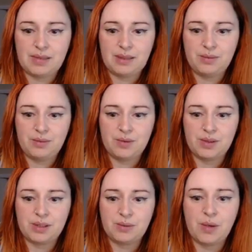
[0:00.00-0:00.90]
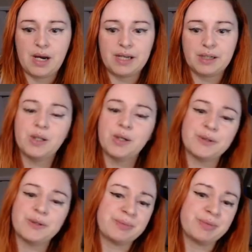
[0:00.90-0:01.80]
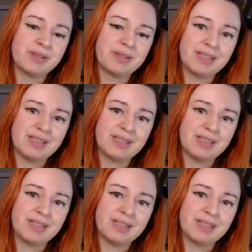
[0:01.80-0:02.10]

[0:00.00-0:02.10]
We were quite close, but